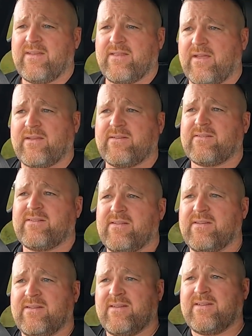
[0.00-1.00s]
Yeah,
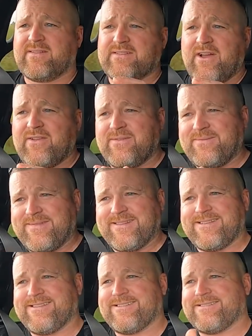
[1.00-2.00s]
so
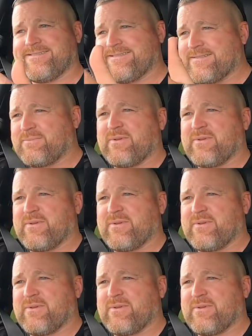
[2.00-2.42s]
it's